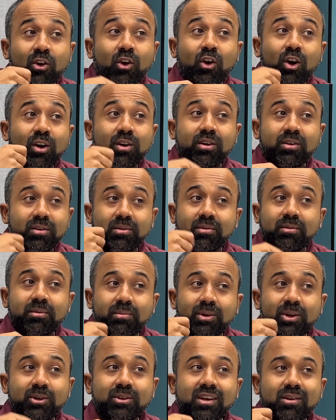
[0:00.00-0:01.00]
Not
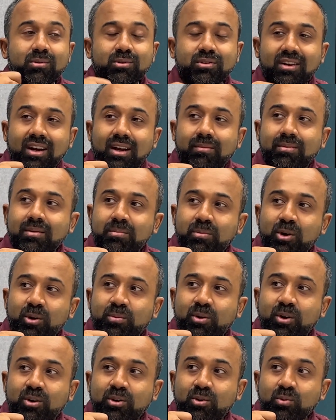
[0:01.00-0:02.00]
because I was grabbing
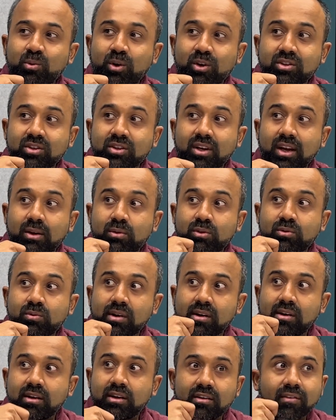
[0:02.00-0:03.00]
popcorn to watch it. I was
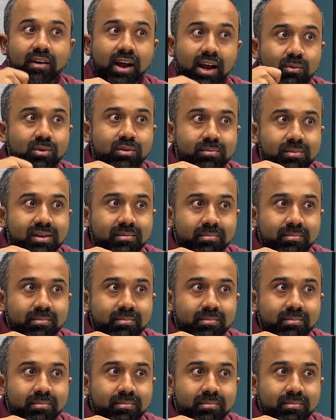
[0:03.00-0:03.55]
wondering if I would be